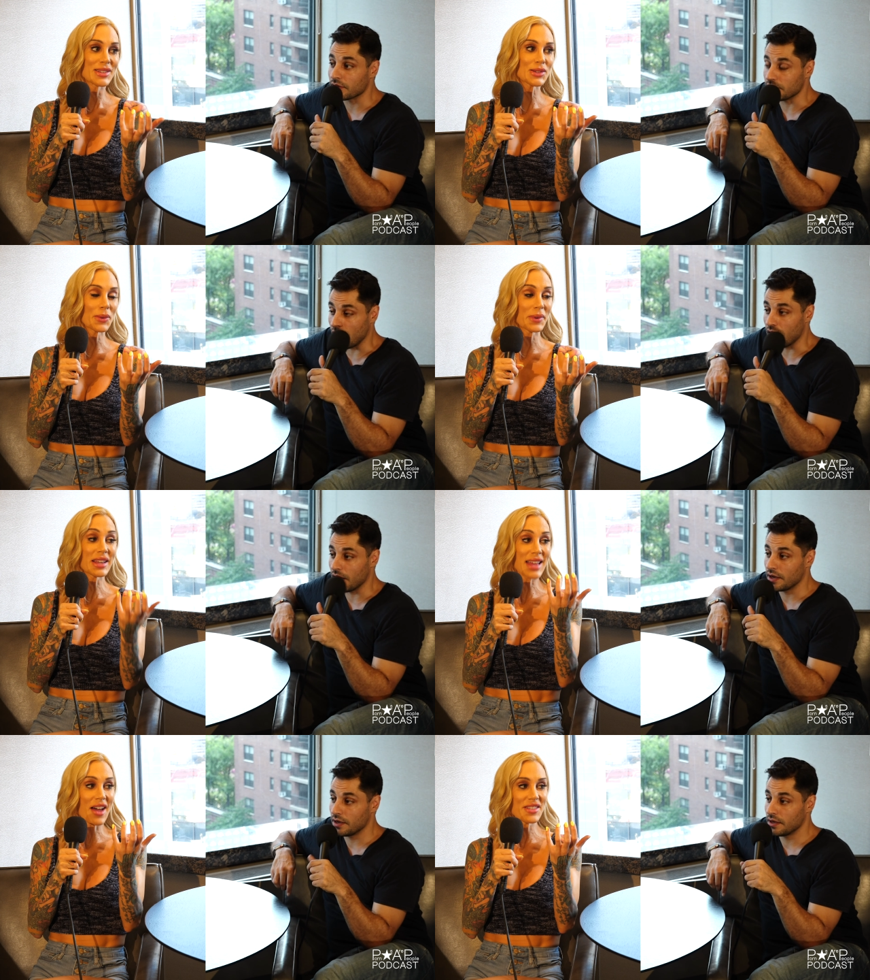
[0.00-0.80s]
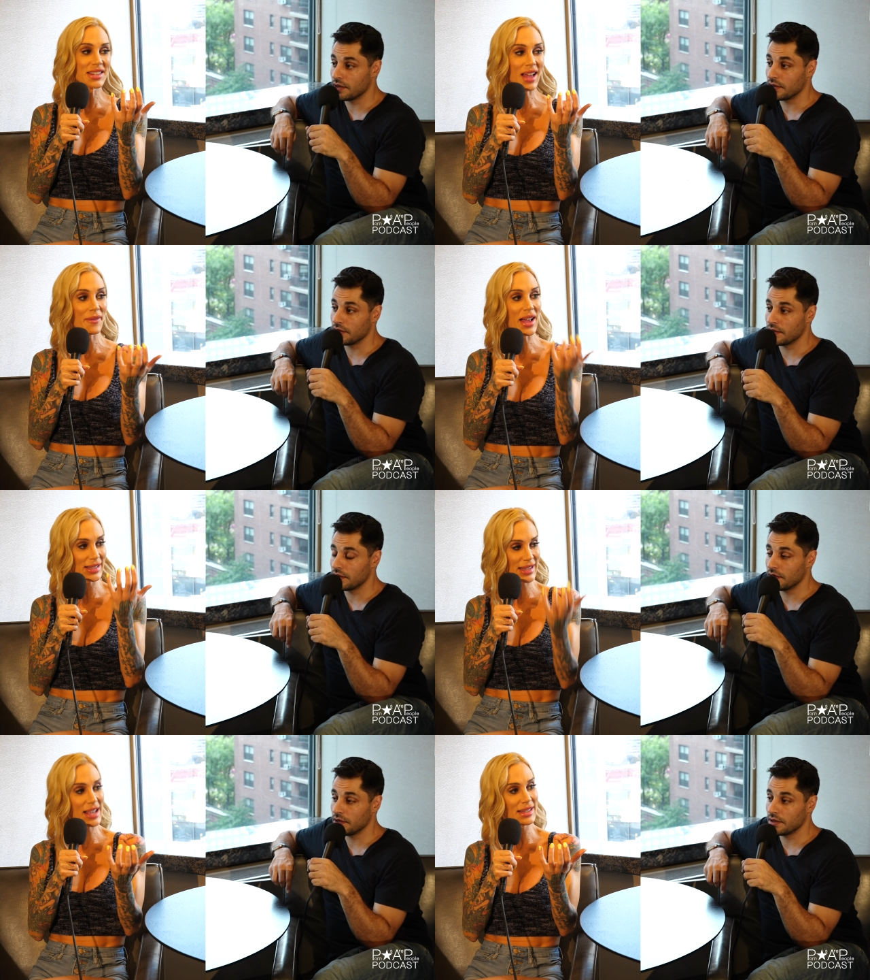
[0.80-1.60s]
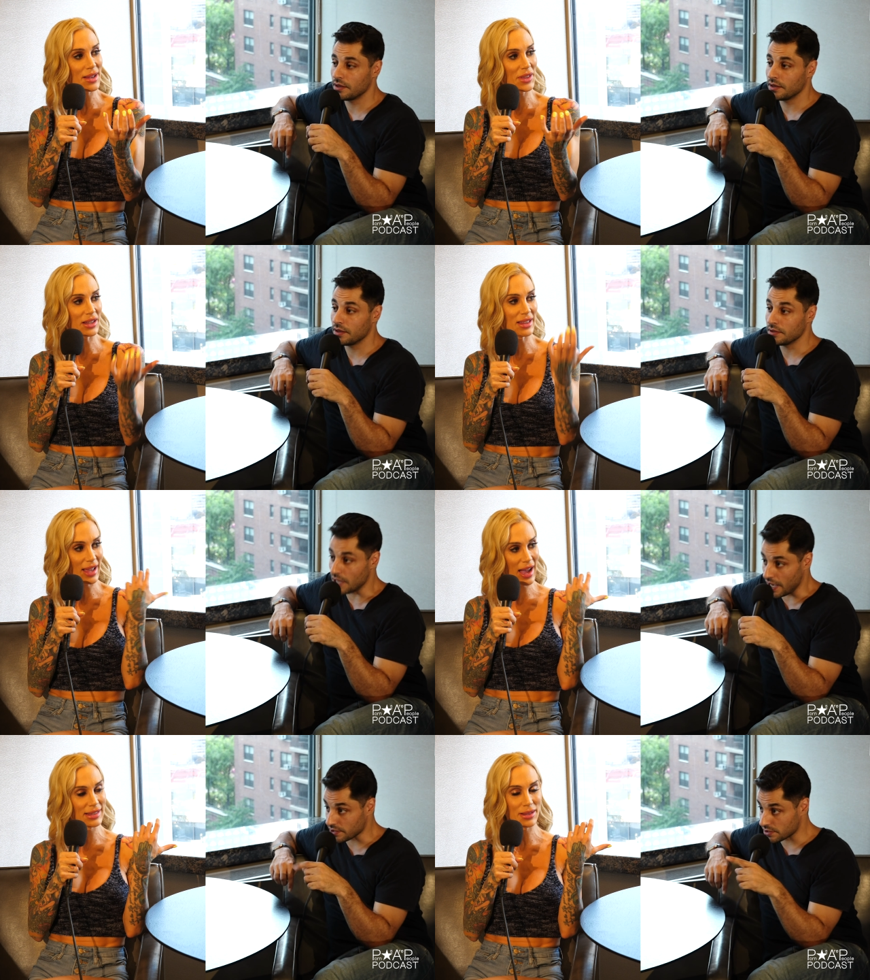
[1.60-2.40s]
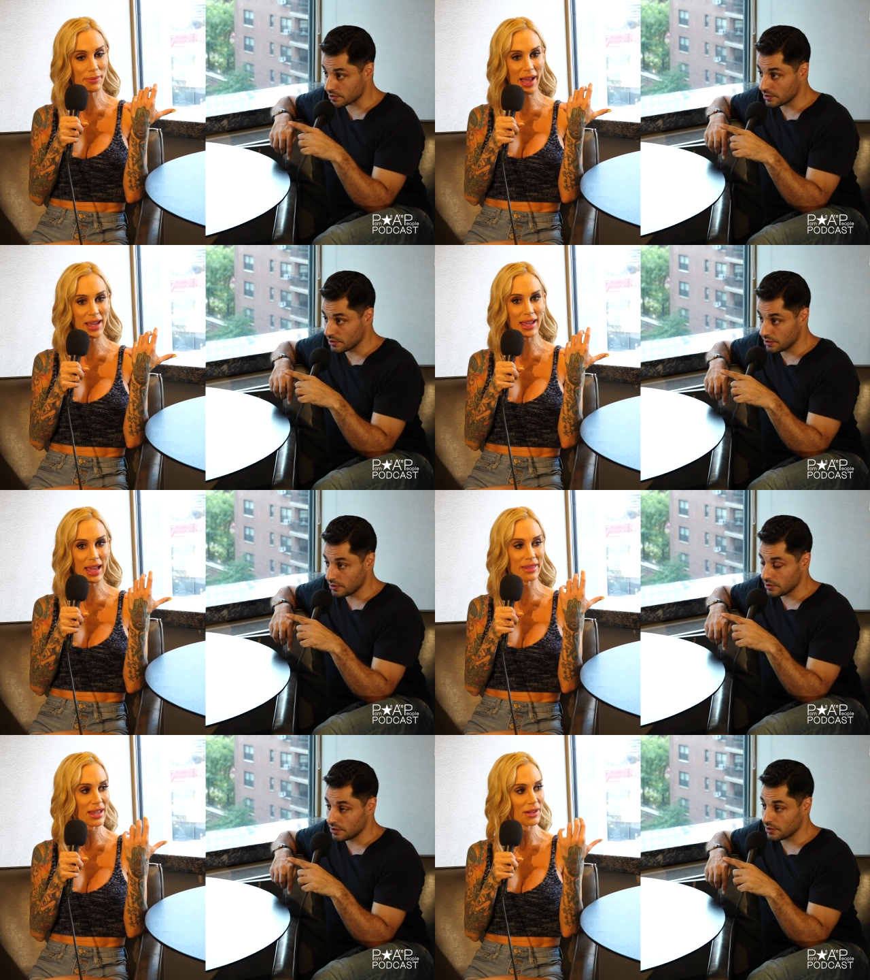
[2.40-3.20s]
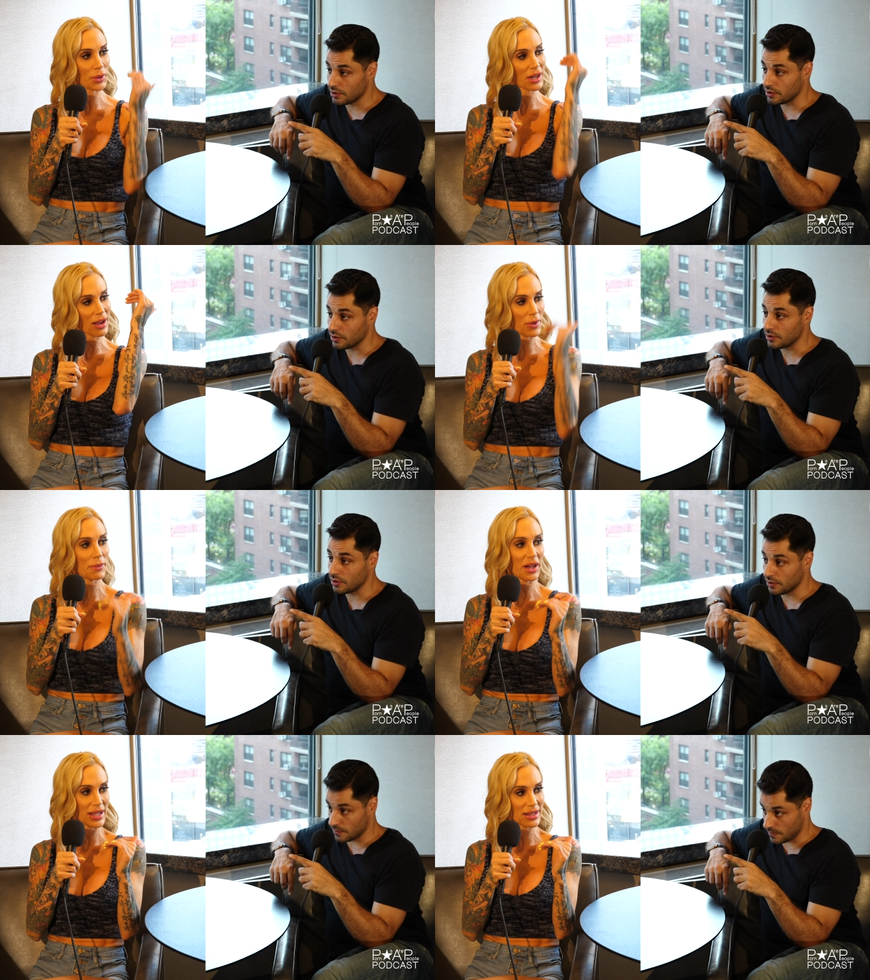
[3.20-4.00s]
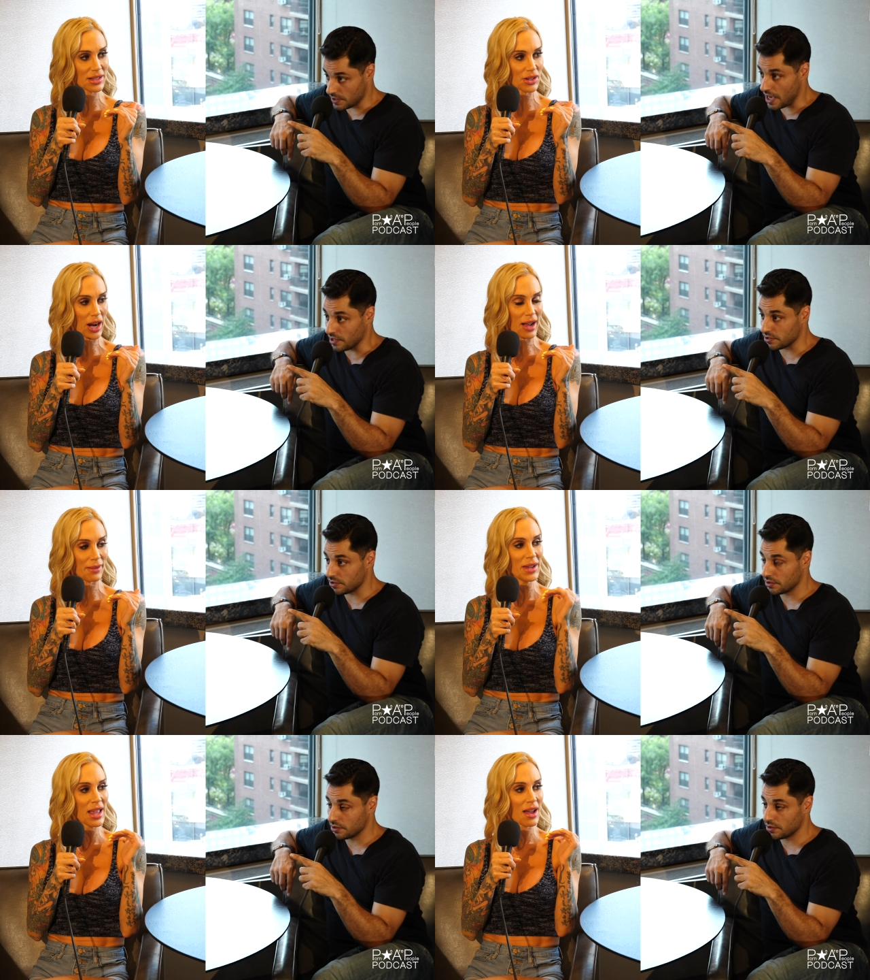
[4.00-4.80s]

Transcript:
Speaker 1: So because every time I say something, it has the mic, and then it will come up on Instagram. Yes.